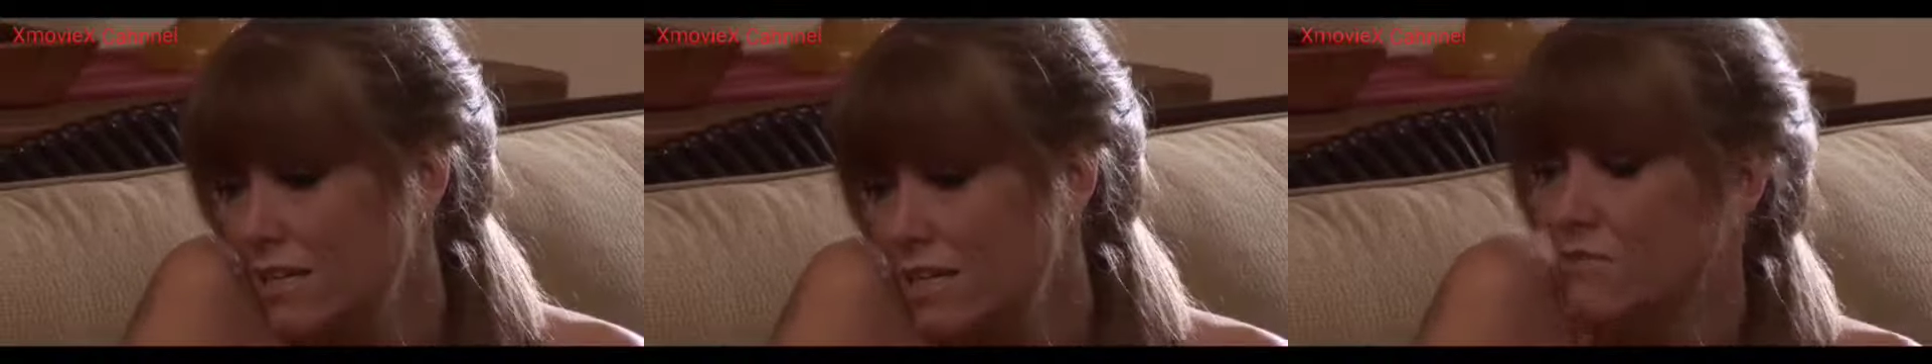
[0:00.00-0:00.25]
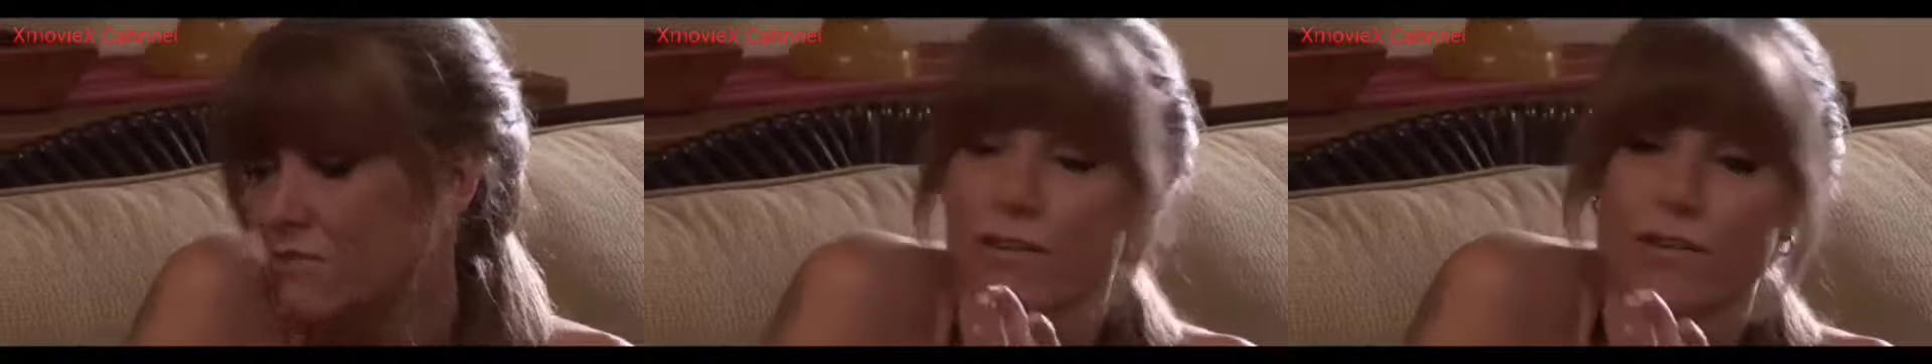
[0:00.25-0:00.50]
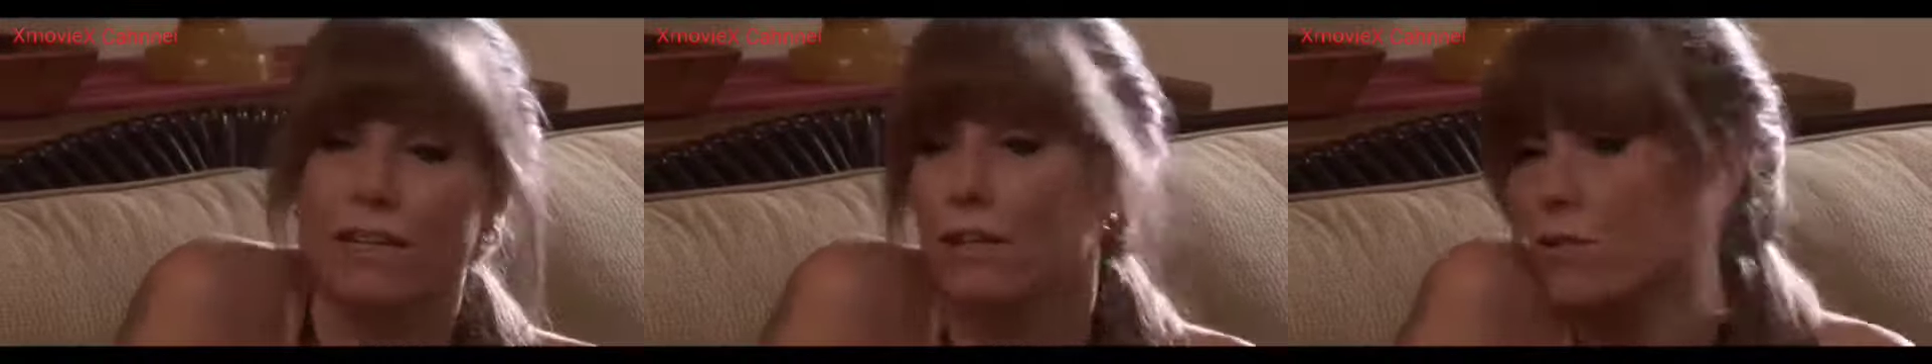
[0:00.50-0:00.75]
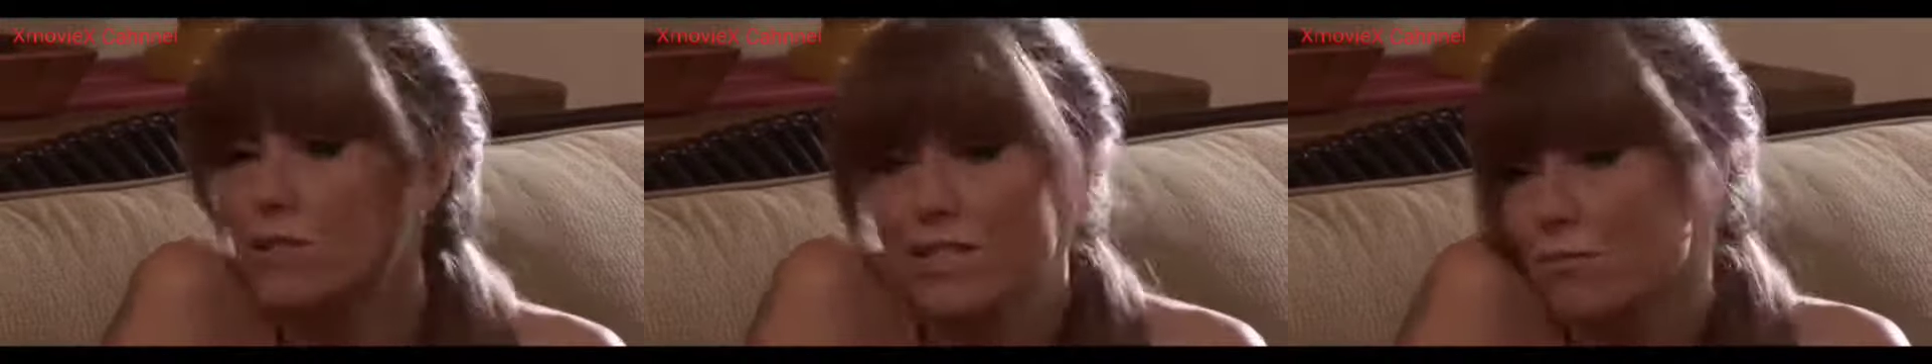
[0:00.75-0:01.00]
he's very
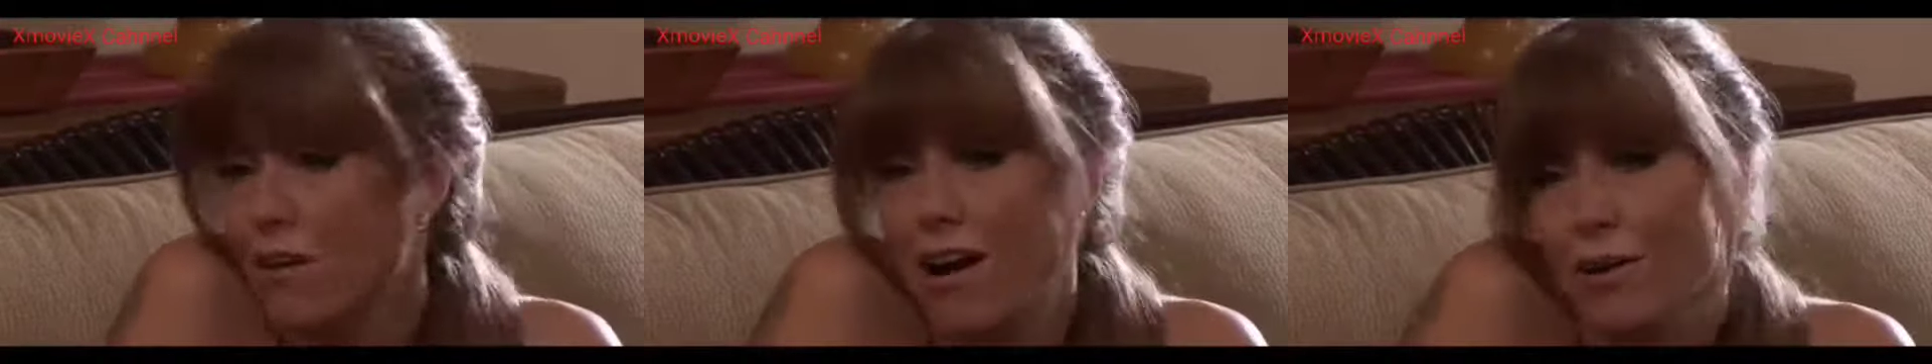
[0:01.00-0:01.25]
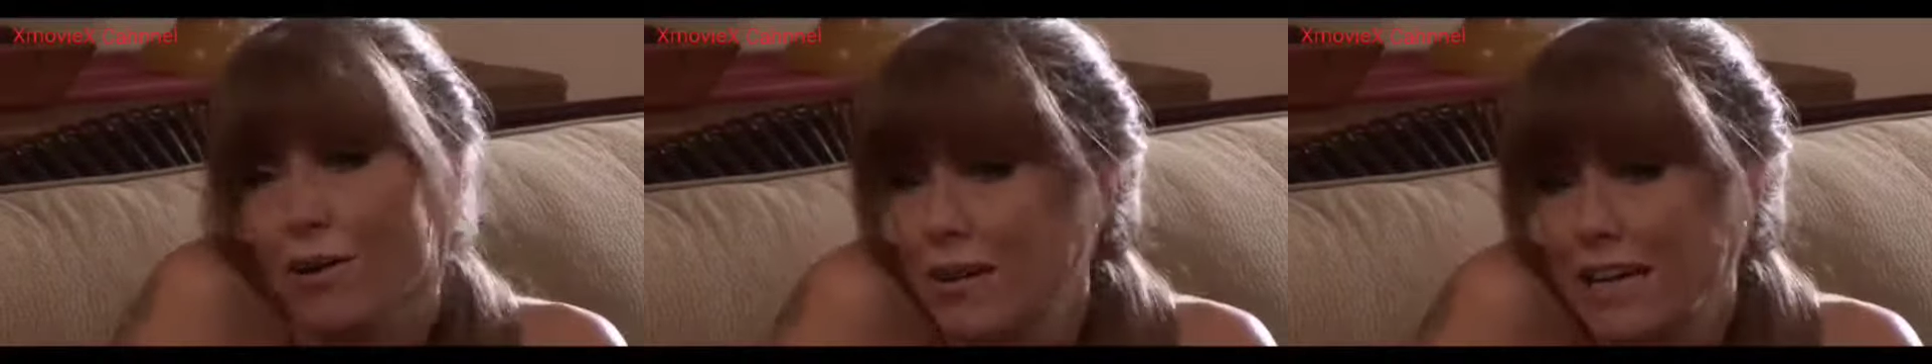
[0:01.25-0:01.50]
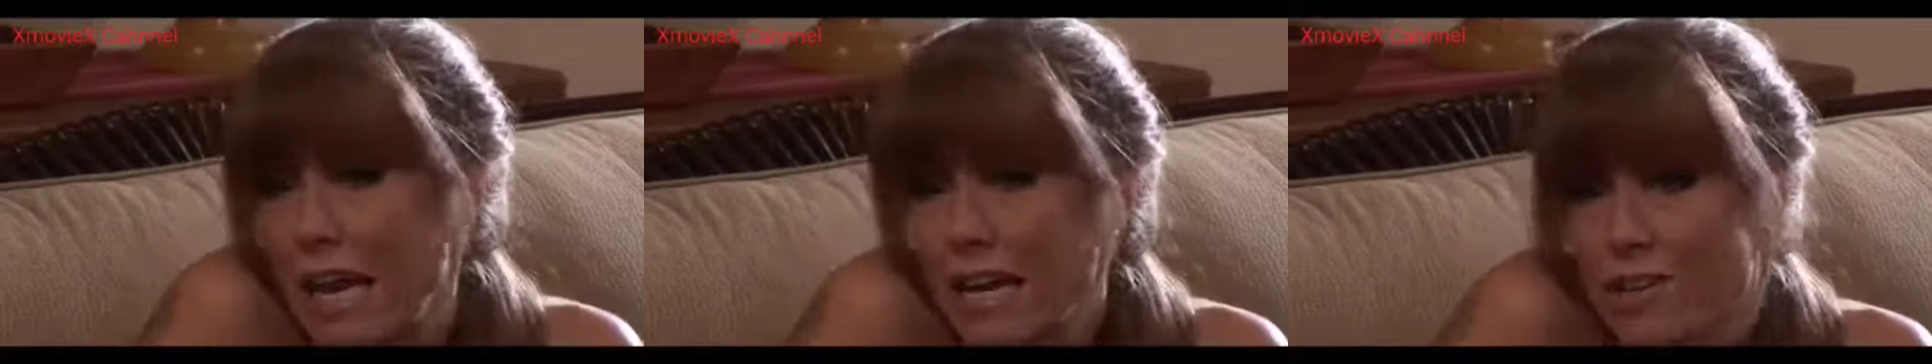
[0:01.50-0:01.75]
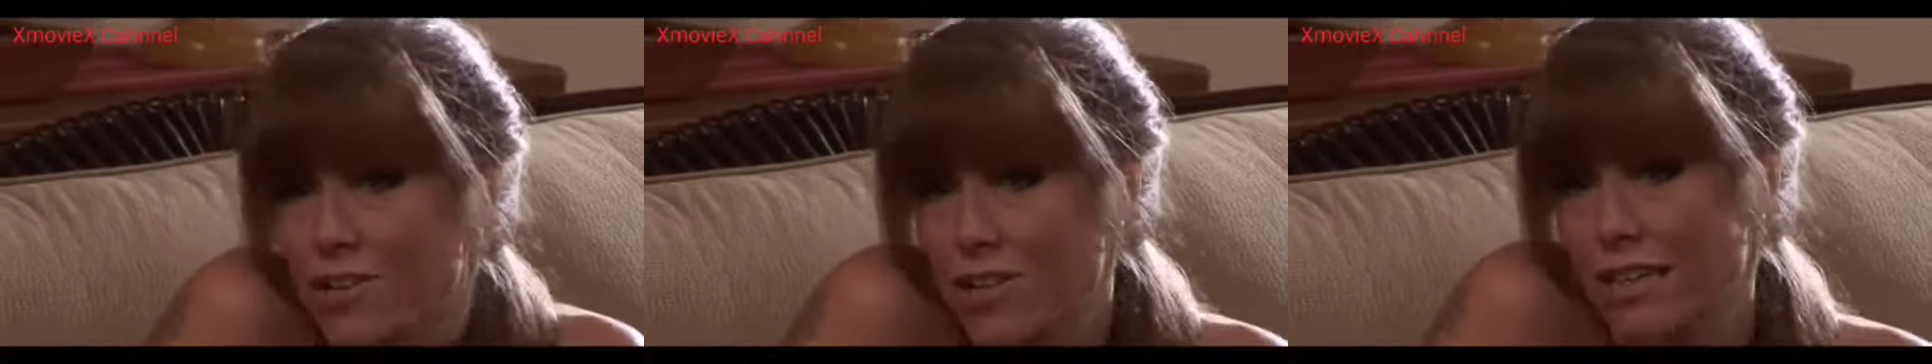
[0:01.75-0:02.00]
close to Rocco in age,